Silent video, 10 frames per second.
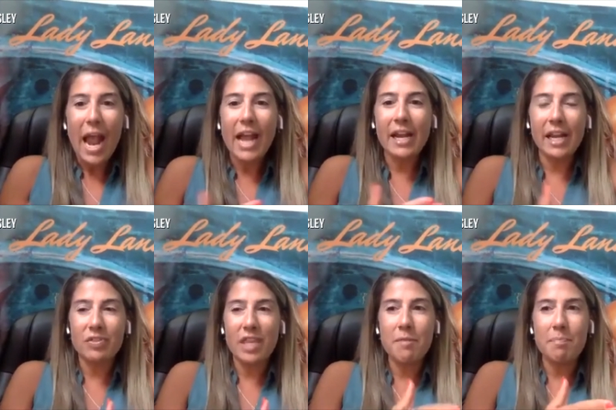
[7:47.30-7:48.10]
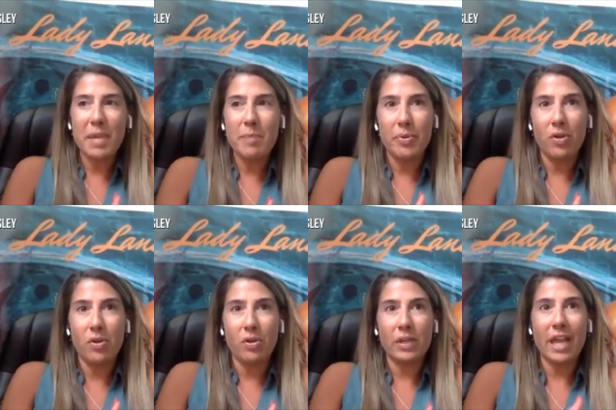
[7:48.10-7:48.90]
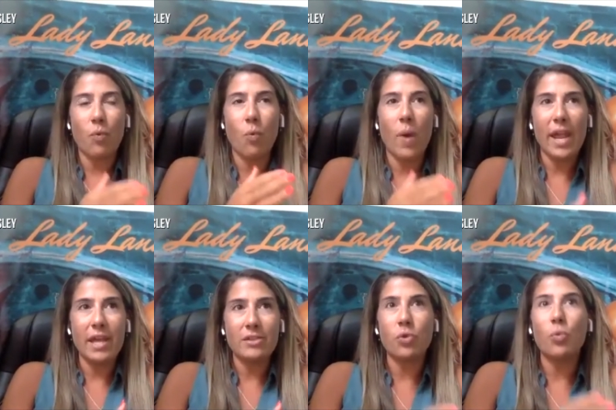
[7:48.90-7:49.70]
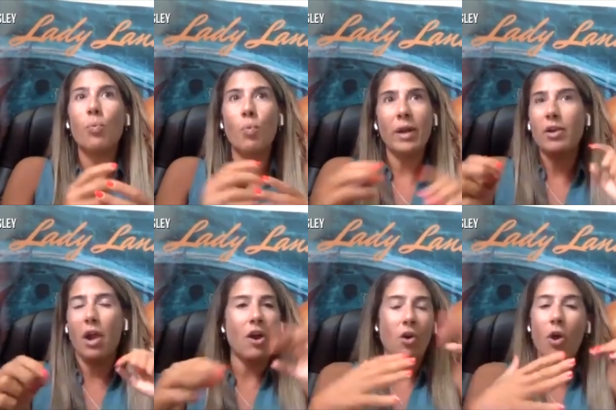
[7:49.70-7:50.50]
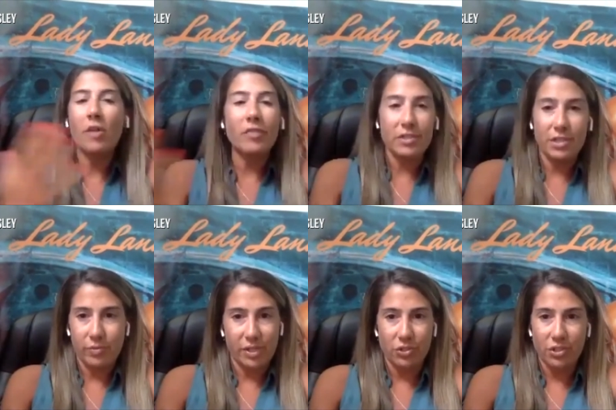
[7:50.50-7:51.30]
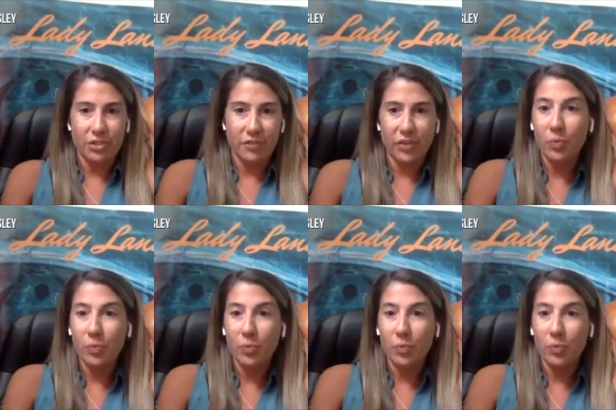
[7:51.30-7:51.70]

And I think people get way so one our all of our situations are different.